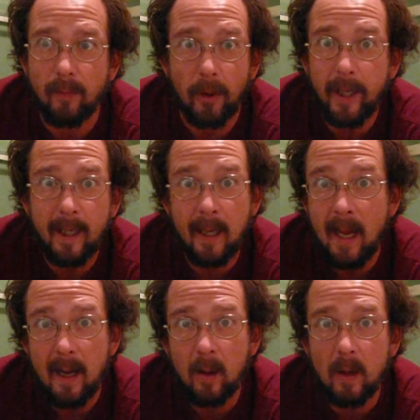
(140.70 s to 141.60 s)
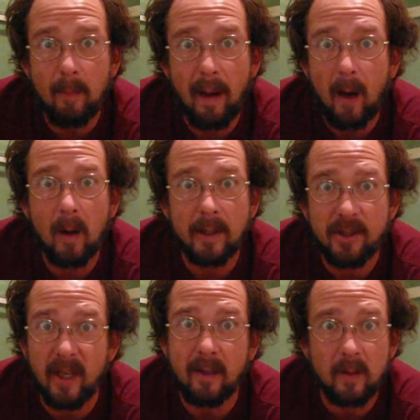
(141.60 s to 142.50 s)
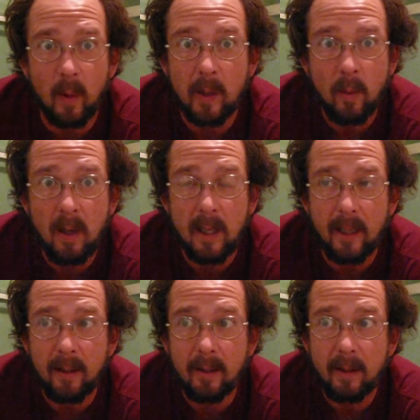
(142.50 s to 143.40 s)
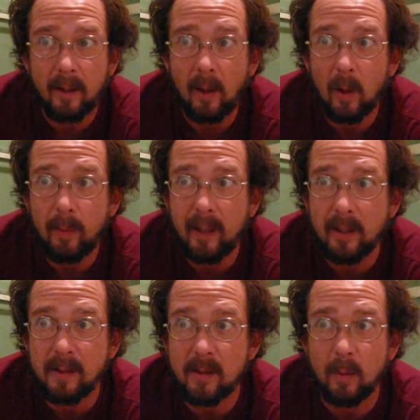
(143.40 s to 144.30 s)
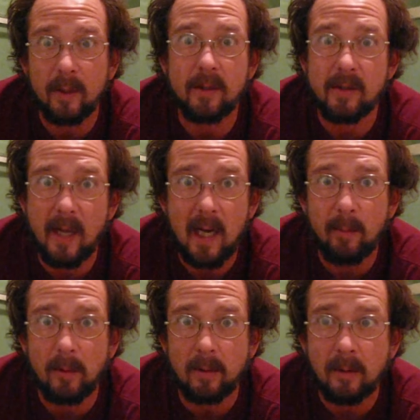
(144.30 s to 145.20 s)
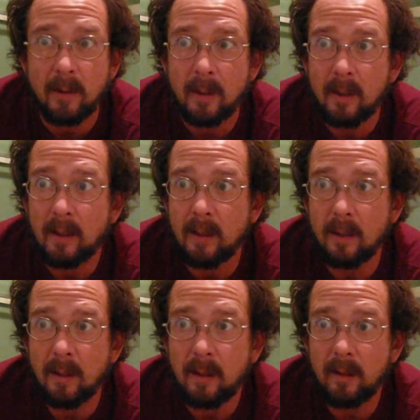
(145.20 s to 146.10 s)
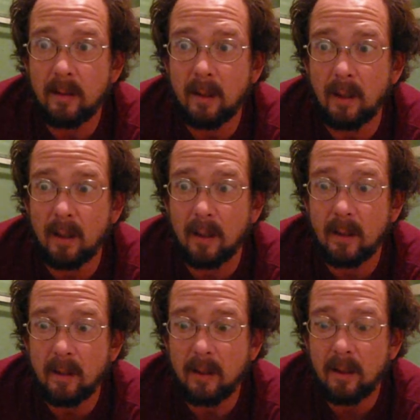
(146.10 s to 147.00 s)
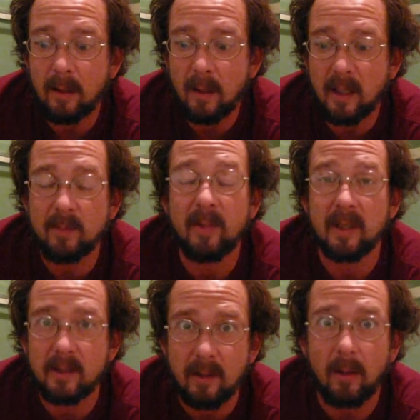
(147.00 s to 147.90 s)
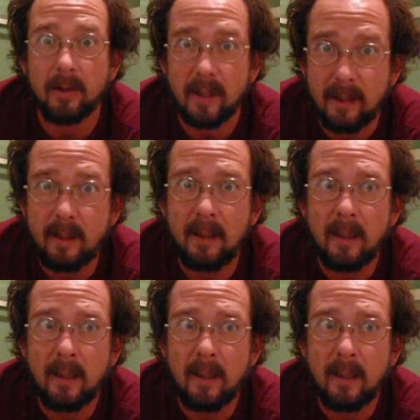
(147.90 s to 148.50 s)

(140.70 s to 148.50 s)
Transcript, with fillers: freaking out about Agenda 21, you know, because the word sustainable has been assaulted.